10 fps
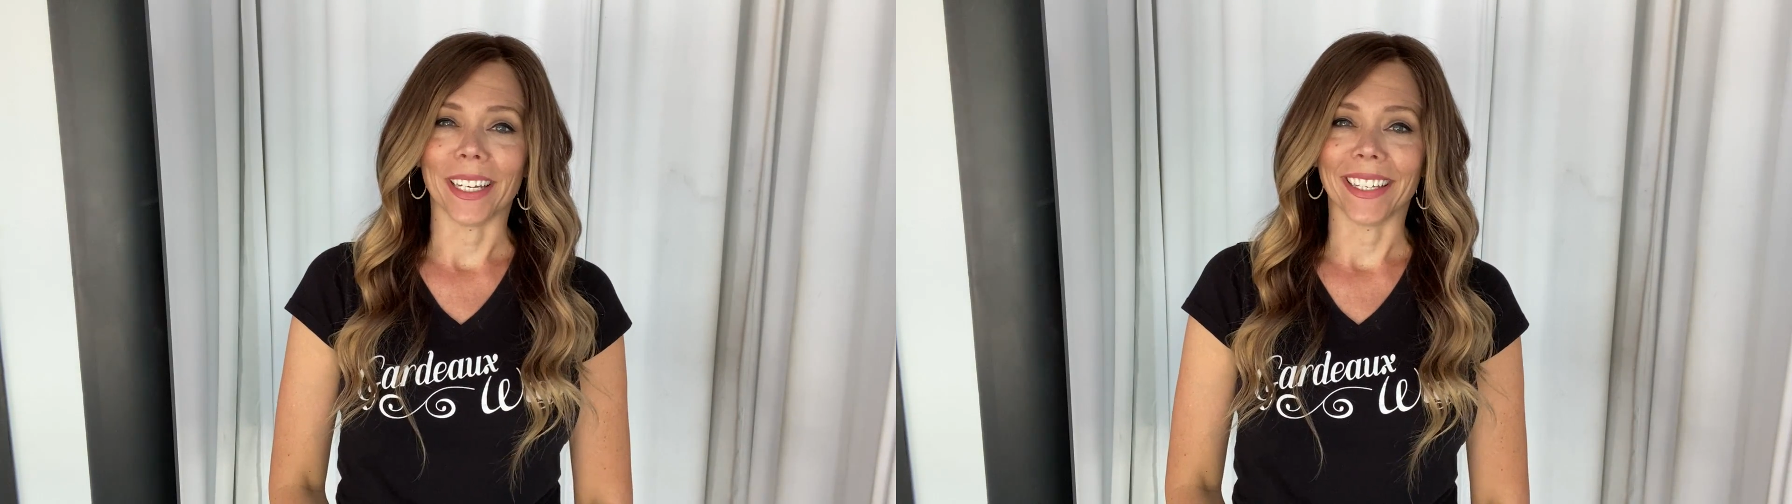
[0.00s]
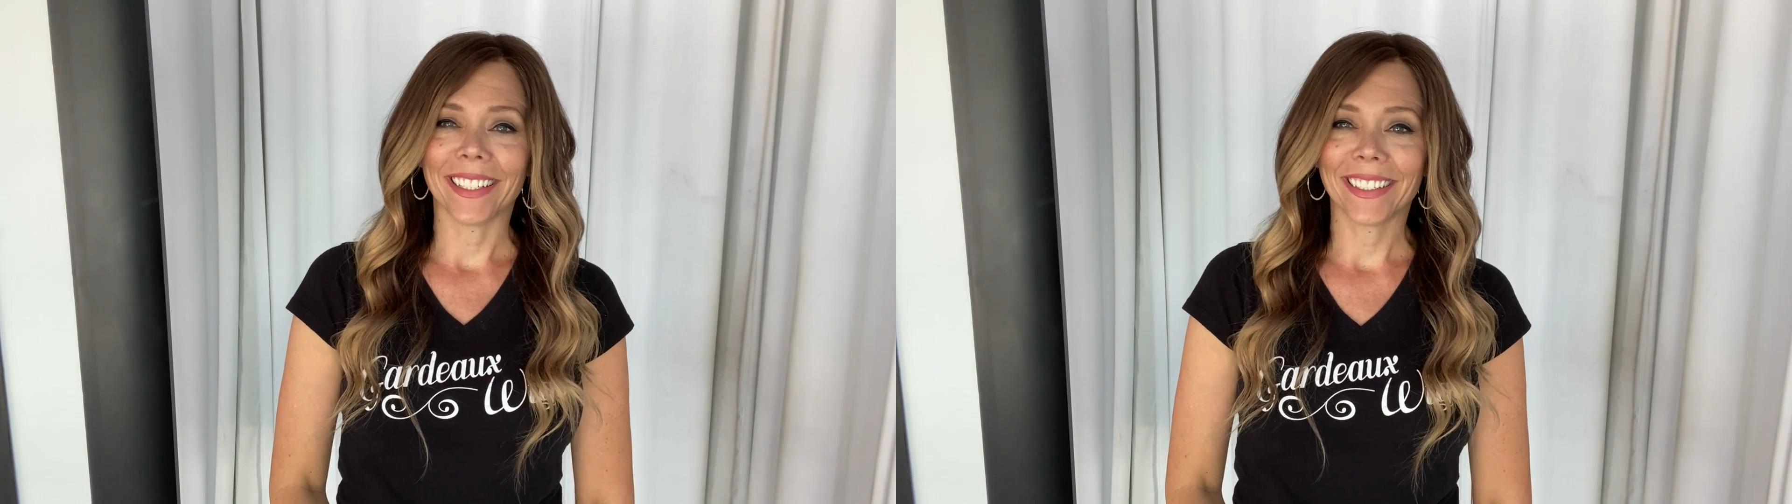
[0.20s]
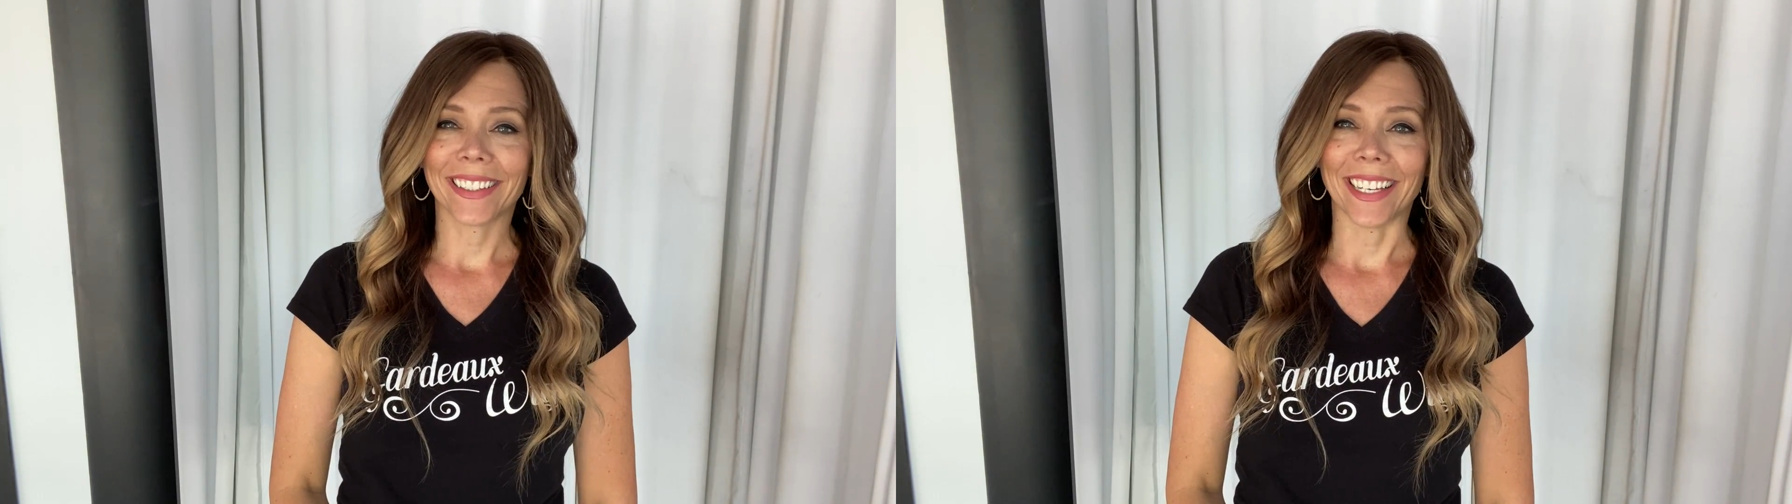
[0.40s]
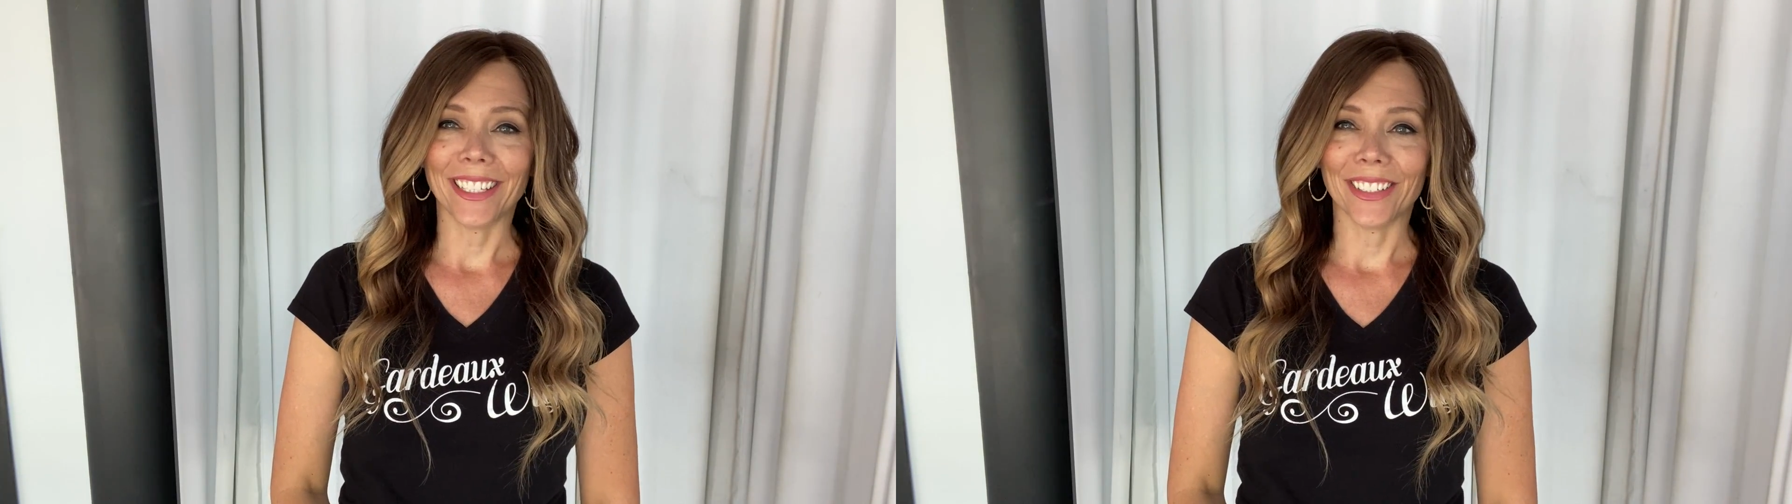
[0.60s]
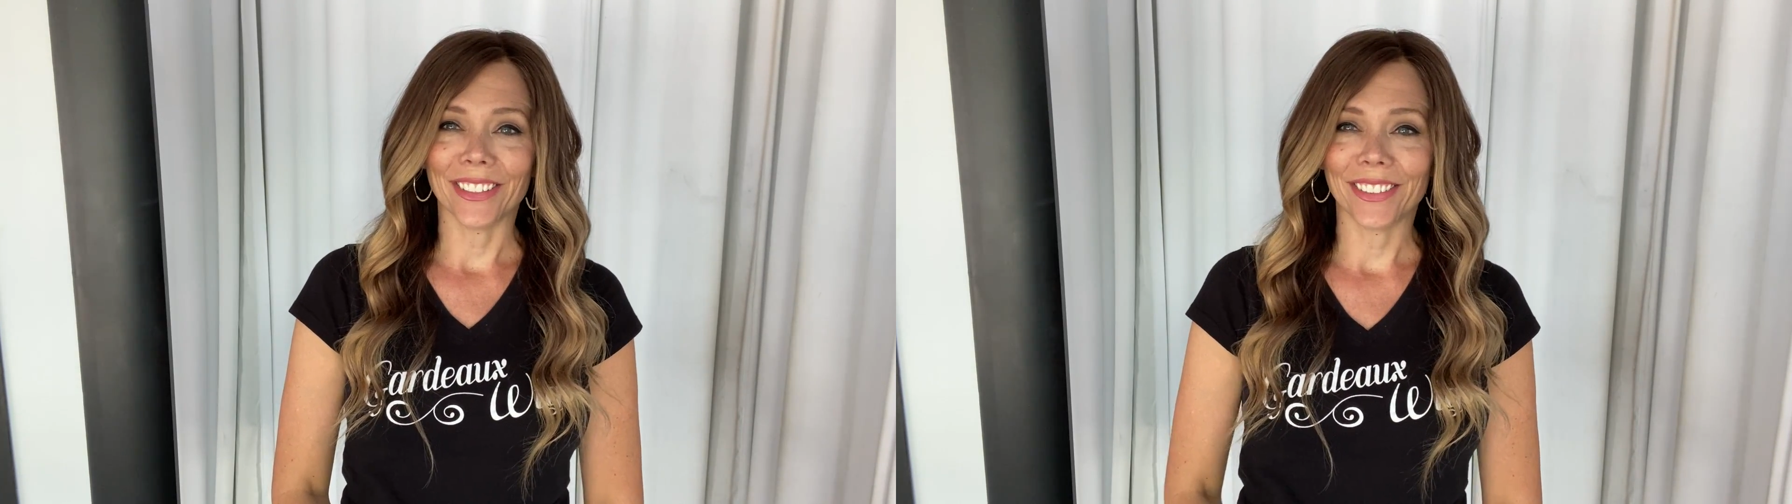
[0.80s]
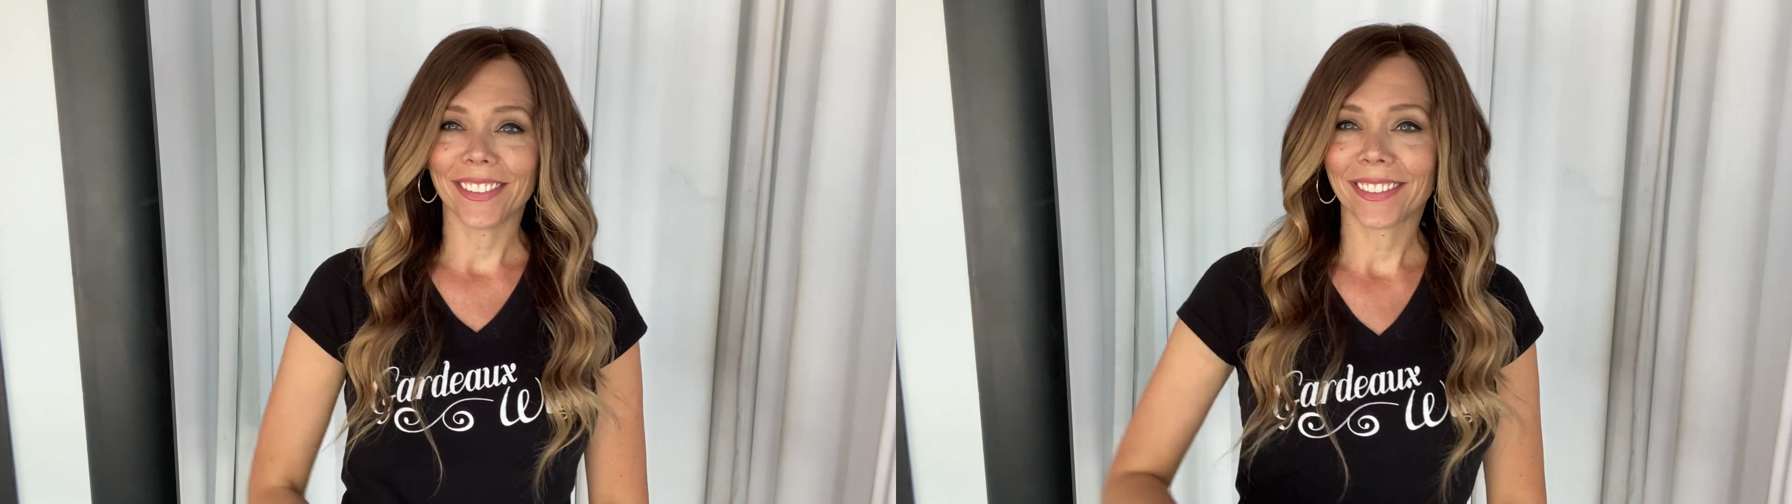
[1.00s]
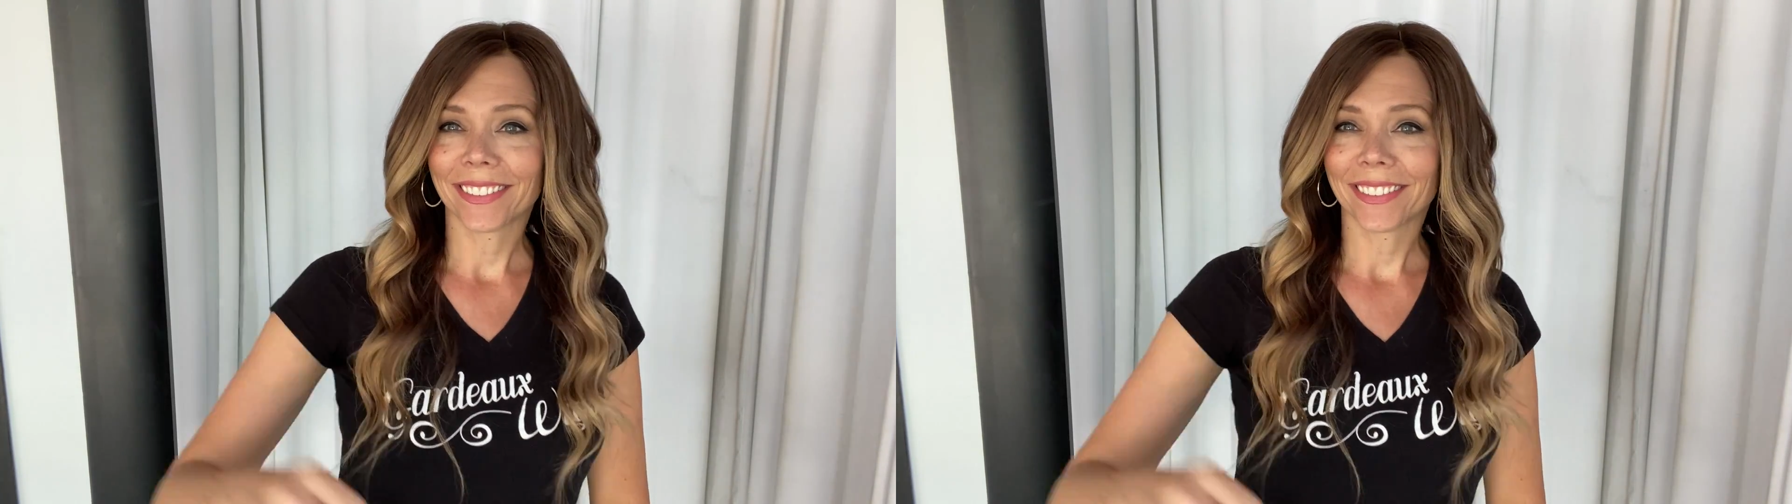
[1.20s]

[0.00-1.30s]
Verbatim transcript: wig. Thank you.